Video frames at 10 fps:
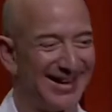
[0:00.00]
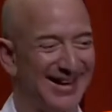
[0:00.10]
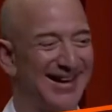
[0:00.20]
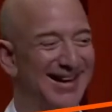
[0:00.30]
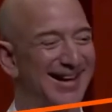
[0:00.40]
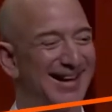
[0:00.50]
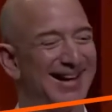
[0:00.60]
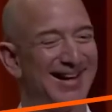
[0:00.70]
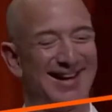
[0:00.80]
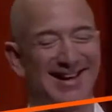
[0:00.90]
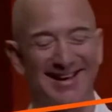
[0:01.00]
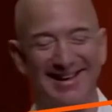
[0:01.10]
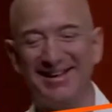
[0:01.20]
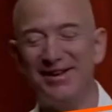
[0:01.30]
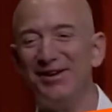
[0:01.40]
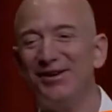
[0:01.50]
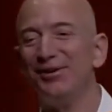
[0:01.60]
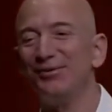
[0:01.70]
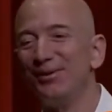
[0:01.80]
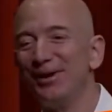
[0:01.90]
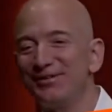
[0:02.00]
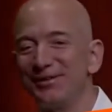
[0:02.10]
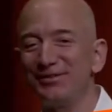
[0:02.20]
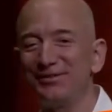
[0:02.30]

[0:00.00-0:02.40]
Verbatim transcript: What most people don't know about Jeff Bezos'